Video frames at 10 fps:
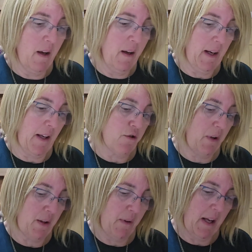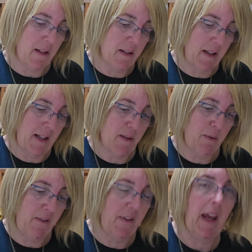Country Threads Lest
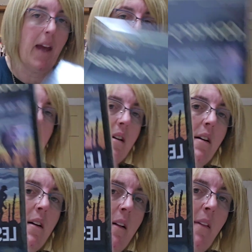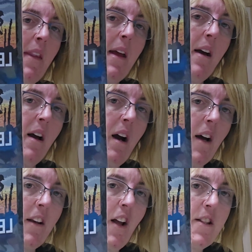We Forget.
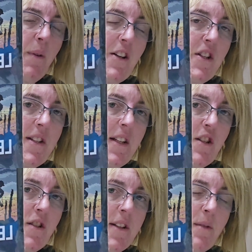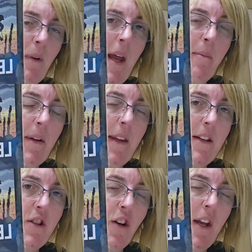I'd like to actually stitch this one up and
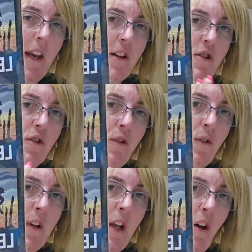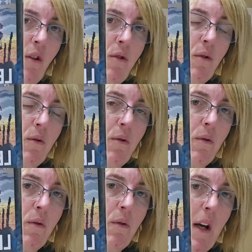then donate it to the
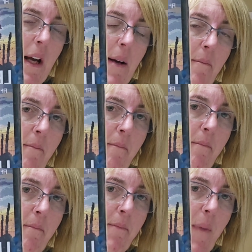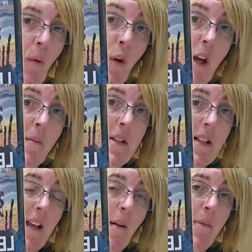local Workmen's
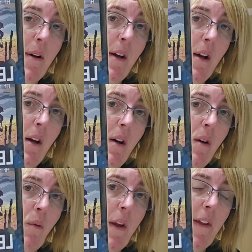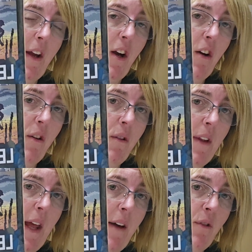Club, where
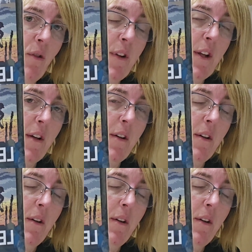they have all the